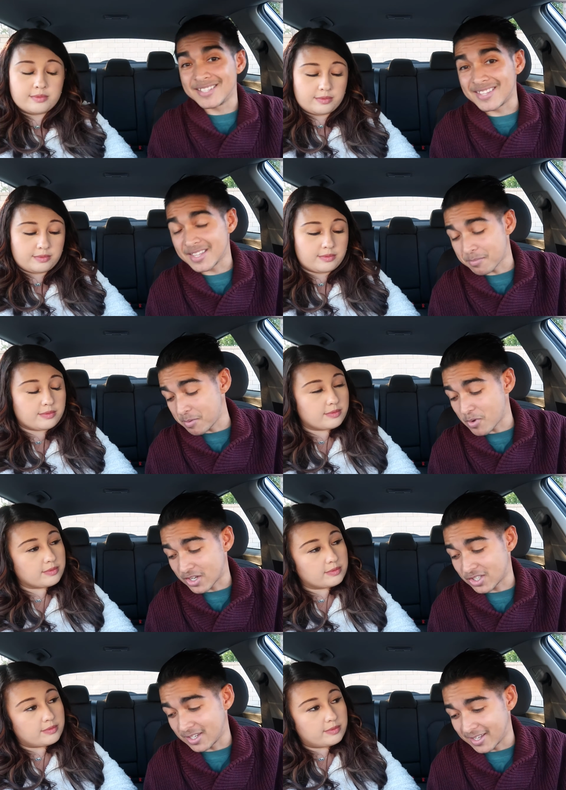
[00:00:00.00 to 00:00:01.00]
Speaker 1: To think that
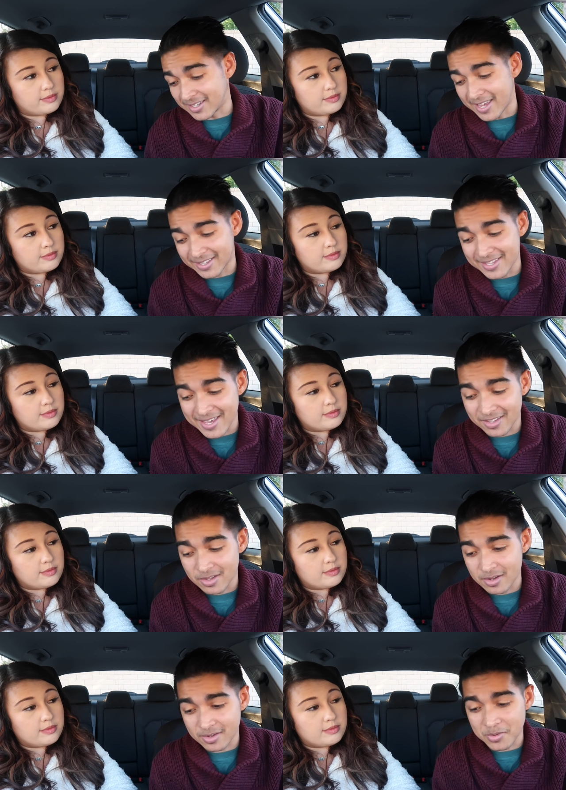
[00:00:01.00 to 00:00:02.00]
people actually like like the
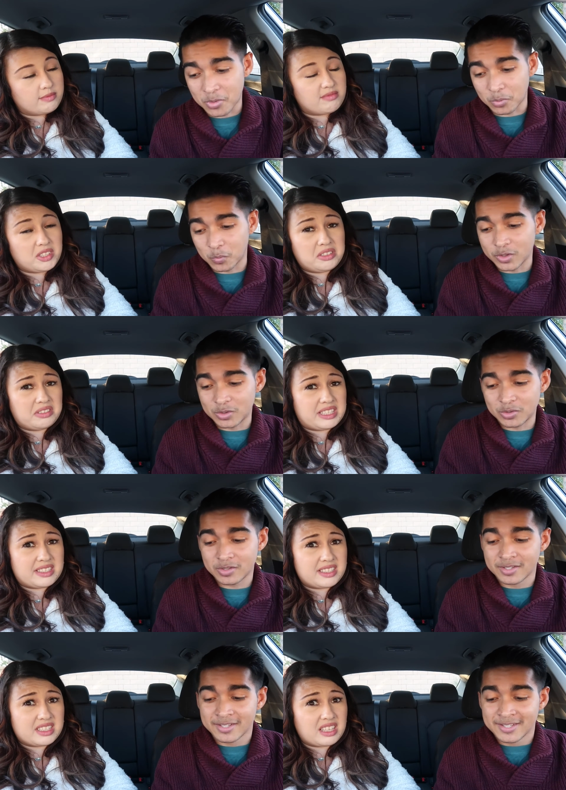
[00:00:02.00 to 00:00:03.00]
eggnog or oh, will. Oh,
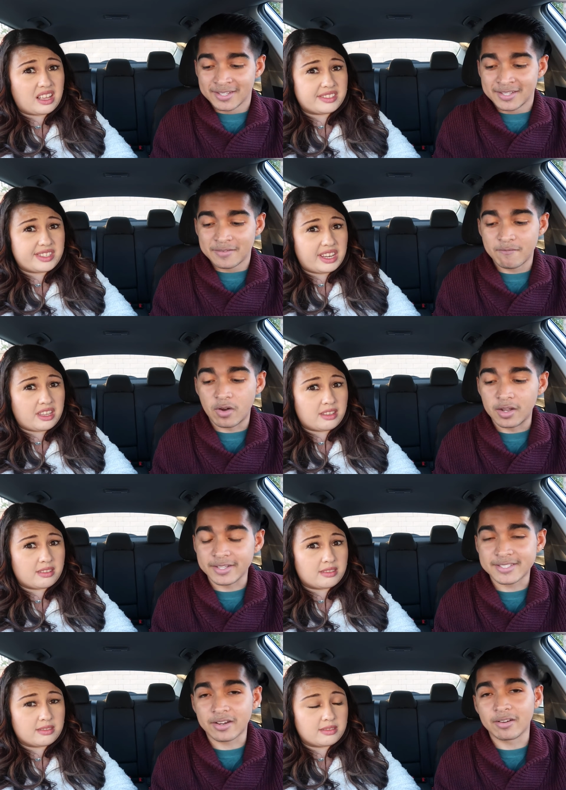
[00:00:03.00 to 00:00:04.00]
that's disgusting.
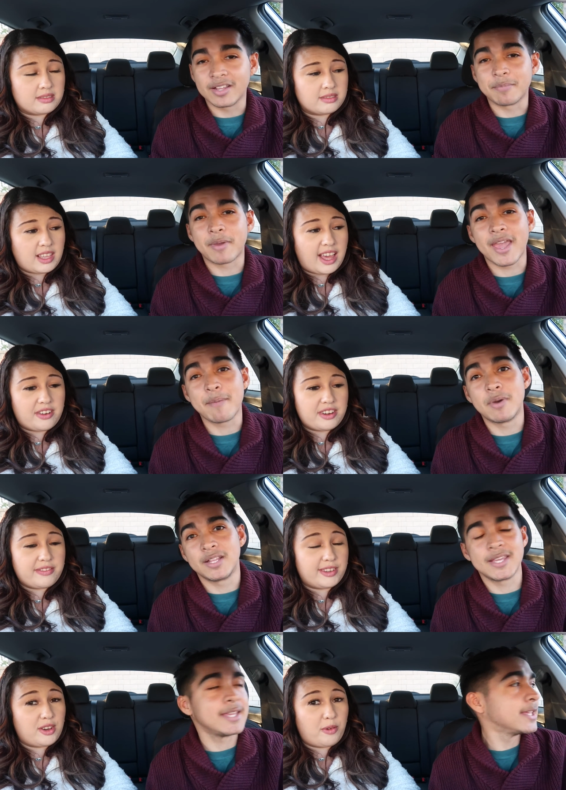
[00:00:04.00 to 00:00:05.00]
Voluntarily pay I don't
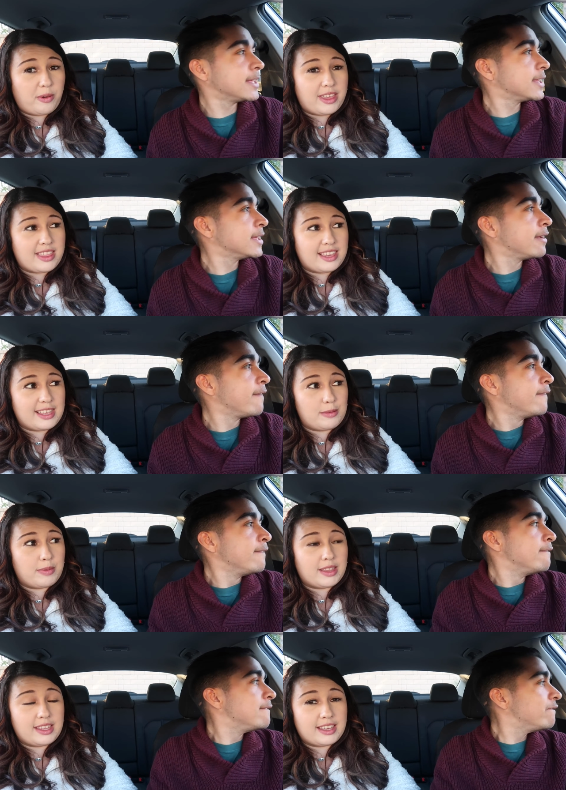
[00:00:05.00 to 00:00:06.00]
money. even know
Speaker 2: why they
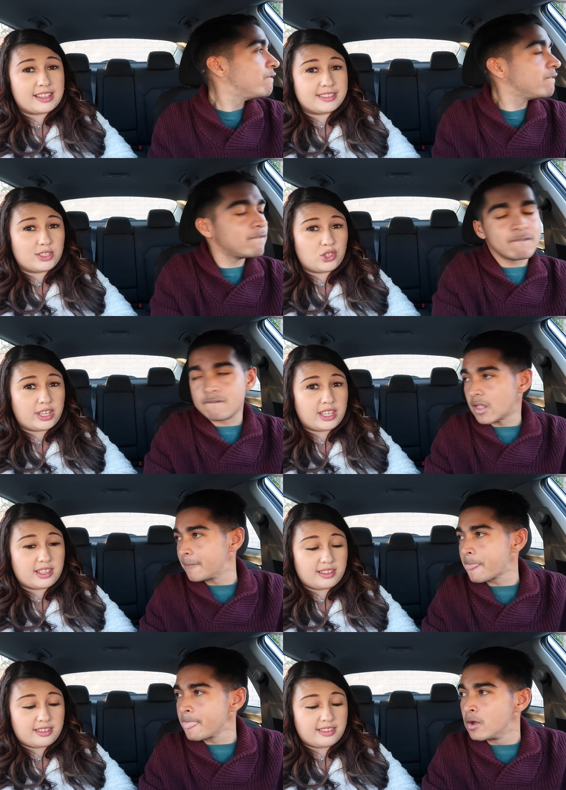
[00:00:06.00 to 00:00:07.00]
keep it like as a drink.
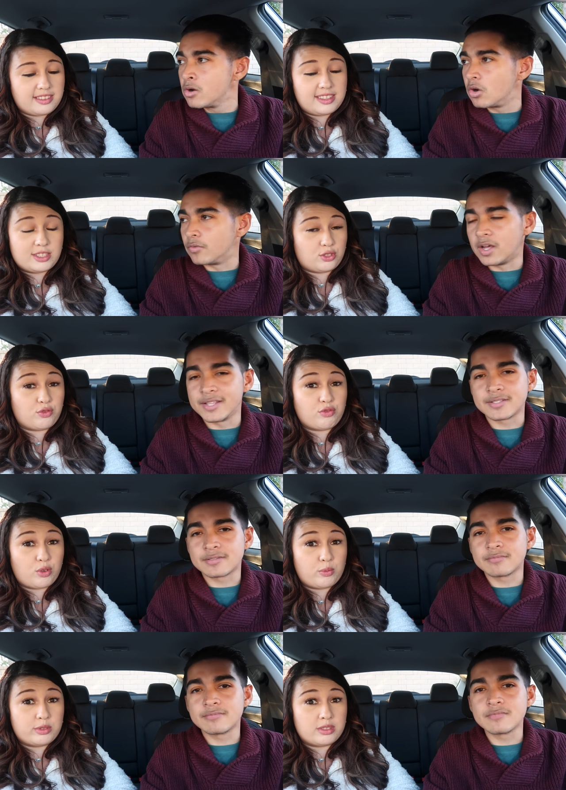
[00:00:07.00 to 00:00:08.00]
That's or
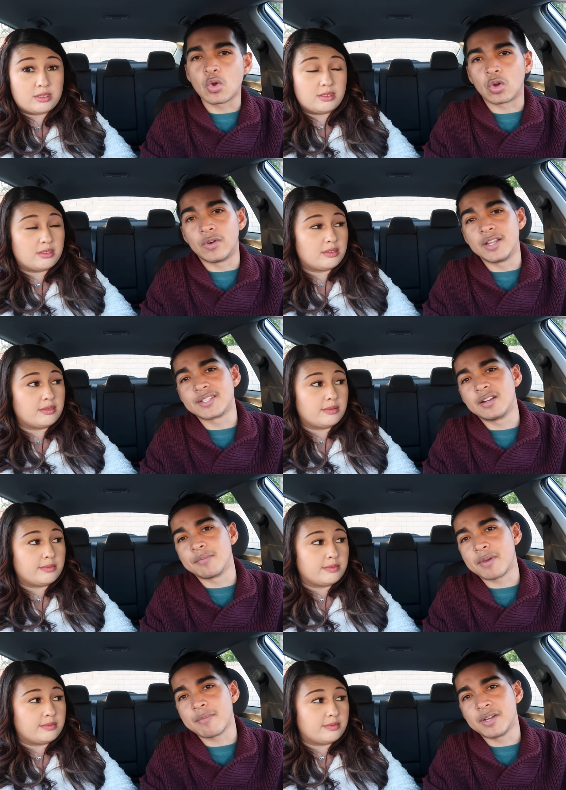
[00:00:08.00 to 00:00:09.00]
Speaker 1: gross. Or
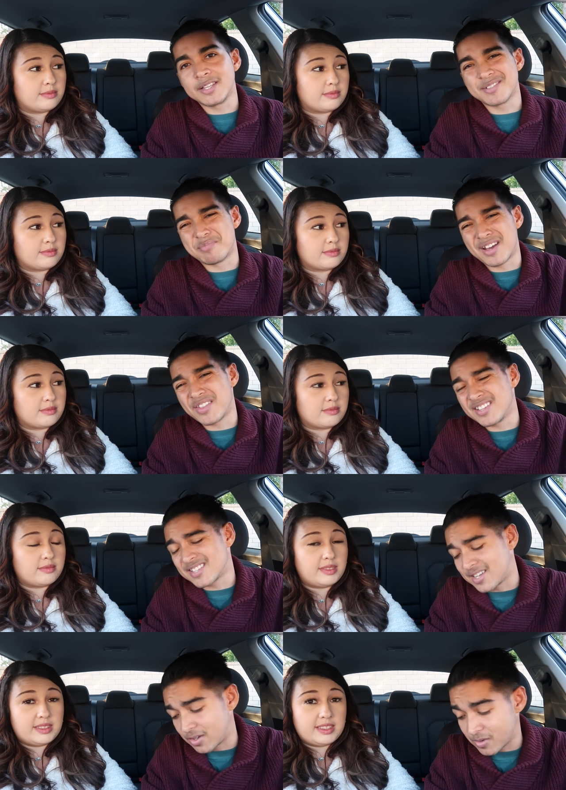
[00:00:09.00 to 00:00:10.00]
voluntarily pay money to buy
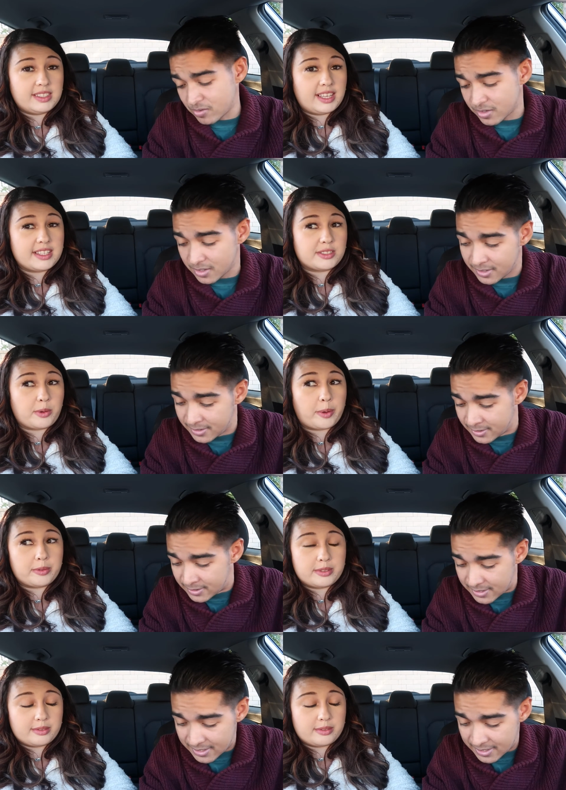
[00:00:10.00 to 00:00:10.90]
that's kind of gross. Yeah, it's gross.